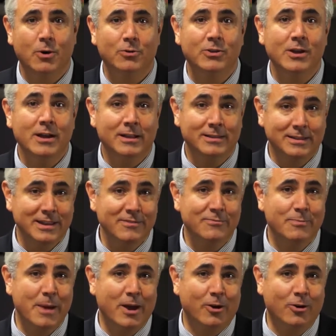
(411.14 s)
both
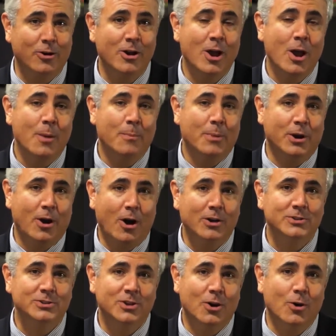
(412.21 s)
live better, but
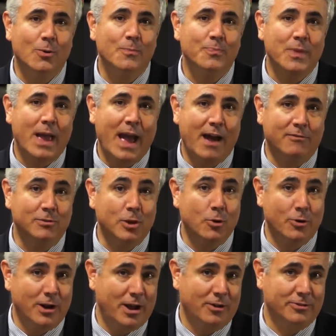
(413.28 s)
also have
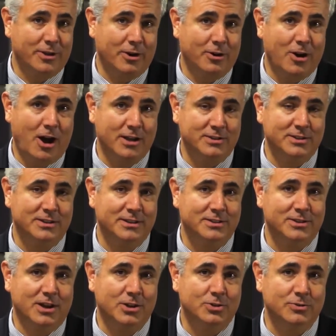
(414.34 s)
lower healthcare costs in this
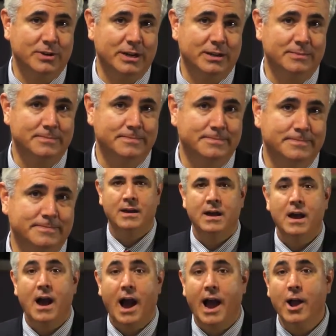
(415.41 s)
country.
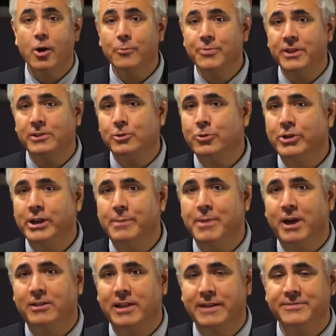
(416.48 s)
I hope that learning
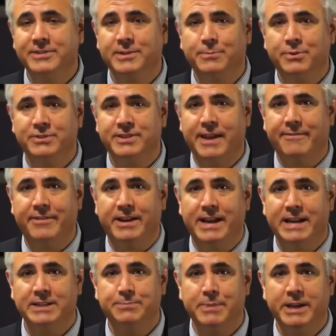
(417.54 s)
about Life Simple 7
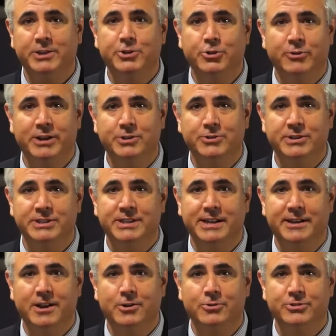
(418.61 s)
has piqued your interest
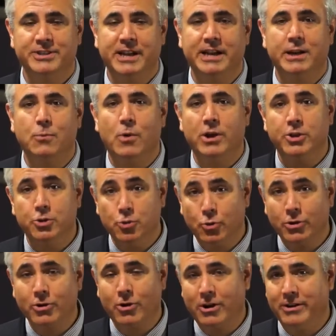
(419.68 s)
in understanding what
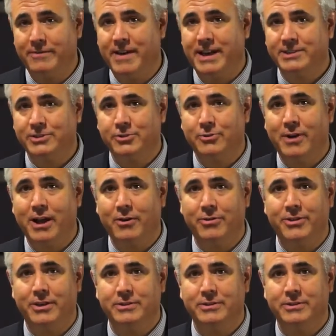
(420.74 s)
your cardiovascular health